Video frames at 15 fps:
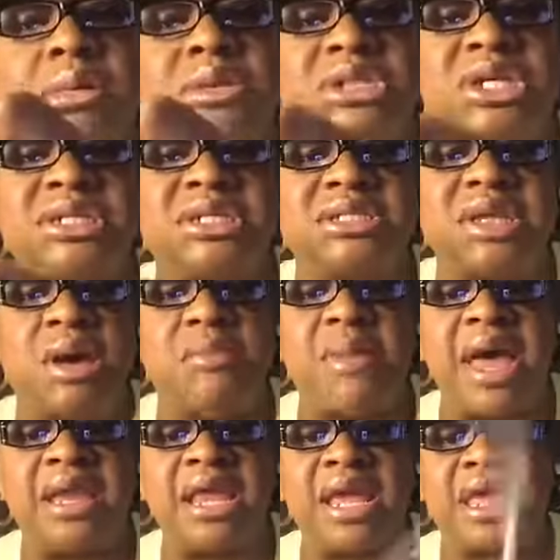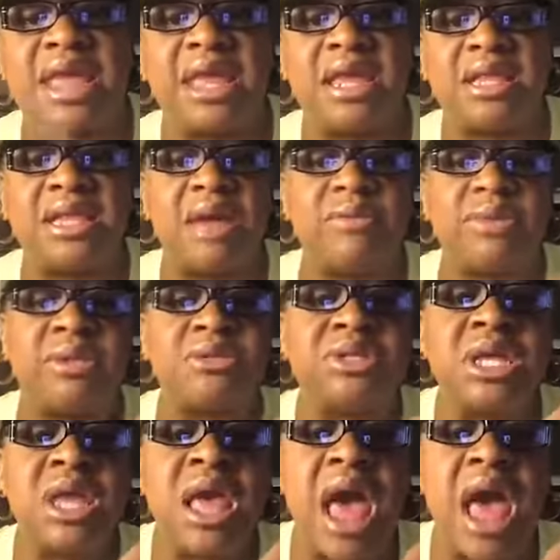Jesus Almighty, I can't get that one loose.